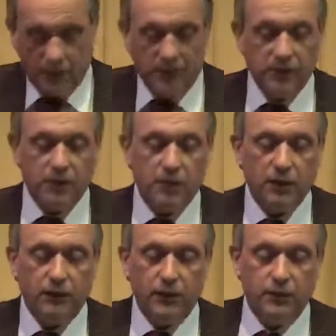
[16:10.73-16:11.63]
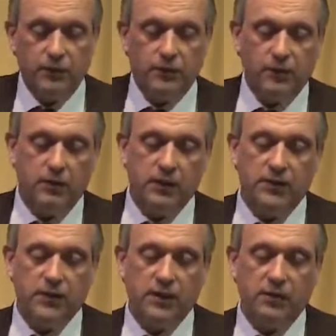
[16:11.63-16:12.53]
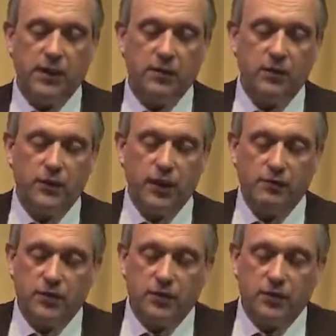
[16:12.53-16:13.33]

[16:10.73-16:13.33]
It is, in my view, only since Albania overcame